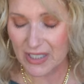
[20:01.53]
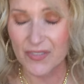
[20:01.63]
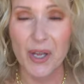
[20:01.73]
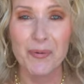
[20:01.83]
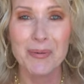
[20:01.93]

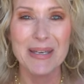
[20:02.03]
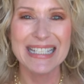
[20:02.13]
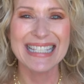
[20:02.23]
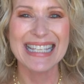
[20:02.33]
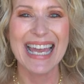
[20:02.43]
if thought I would
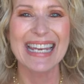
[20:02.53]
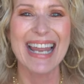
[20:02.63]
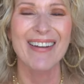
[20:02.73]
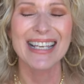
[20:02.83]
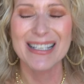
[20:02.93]
mention that and
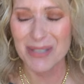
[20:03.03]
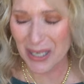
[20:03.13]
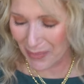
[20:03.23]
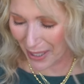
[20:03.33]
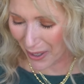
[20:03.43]
I'll link them
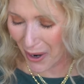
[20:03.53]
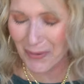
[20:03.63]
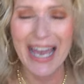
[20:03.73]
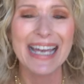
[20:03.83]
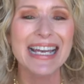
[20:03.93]
down below.
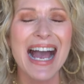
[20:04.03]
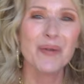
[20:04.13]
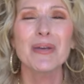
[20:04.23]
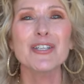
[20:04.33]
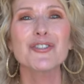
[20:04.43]
Okay, so
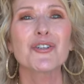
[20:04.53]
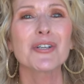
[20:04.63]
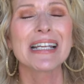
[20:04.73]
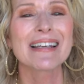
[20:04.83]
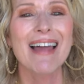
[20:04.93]
uh, be
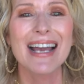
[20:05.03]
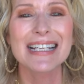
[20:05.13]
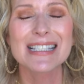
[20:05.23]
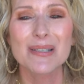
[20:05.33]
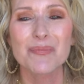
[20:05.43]
sure and like
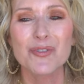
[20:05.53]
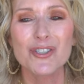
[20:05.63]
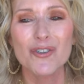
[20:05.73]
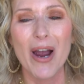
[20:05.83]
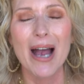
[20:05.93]
and
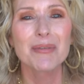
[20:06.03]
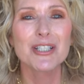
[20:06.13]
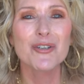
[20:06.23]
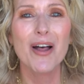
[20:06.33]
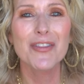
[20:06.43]
subscribe and
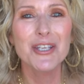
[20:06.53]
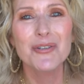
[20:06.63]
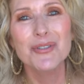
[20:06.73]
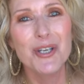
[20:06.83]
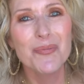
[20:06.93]
do all the
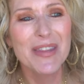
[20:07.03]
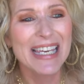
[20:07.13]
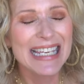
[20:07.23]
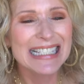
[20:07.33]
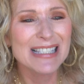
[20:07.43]
YouTube
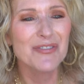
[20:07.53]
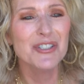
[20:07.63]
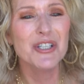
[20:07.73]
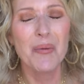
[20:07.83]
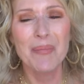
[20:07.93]
things if
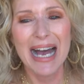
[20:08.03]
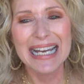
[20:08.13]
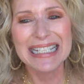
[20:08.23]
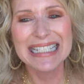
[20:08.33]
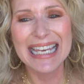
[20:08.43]
you don't
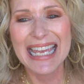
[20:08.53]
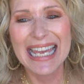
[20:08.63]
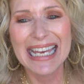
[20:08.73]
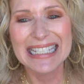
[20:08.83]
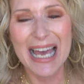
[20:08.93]
mind.
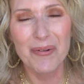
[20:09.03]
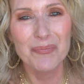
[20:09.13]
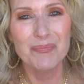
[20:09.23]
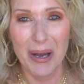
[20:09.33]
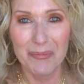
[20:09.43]
And it
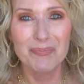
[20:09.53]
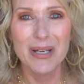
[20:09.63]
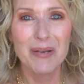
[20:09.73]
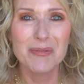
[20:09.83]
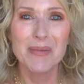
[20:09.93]
I
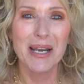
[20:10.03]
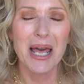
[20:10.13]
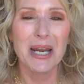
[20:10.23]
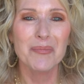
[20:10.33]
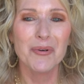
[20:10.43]
helps me a
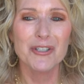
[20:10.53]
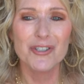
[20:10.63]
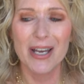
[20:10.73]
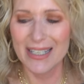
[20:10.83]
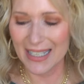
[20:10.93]
lot. I
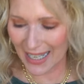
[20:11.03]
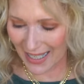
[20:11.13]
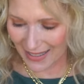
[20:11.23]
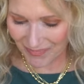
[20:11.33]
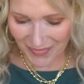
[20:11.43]
appreciate it.
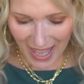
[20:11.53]
And